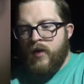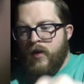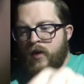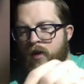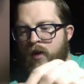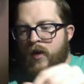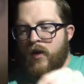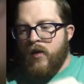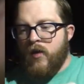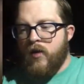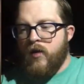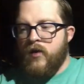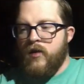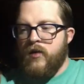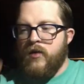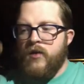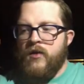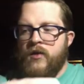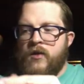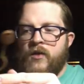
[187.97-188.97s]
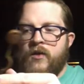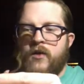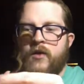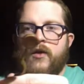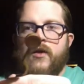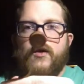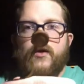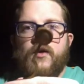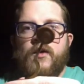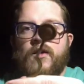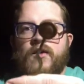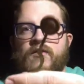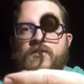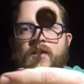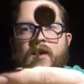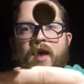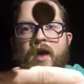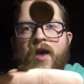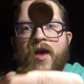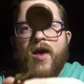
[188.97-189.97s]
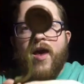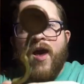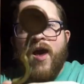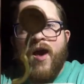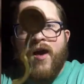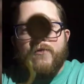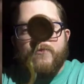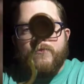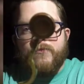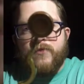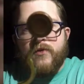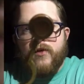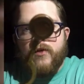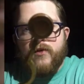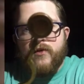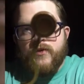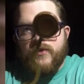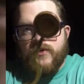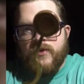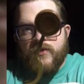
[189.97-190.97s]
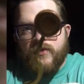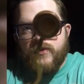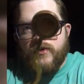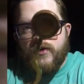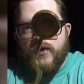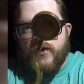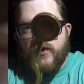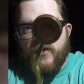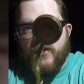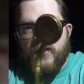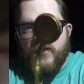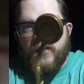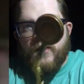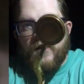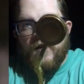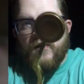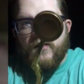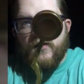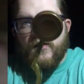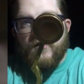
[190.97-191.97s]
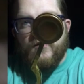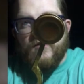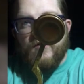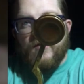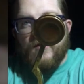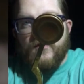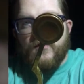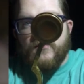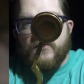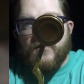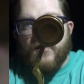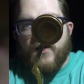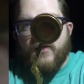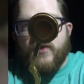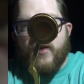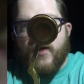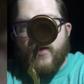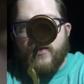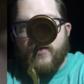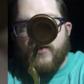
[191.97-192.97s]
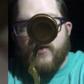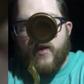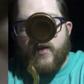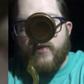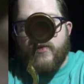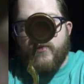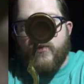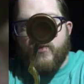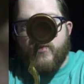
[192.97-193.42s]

here is an F. You can see it's got that, that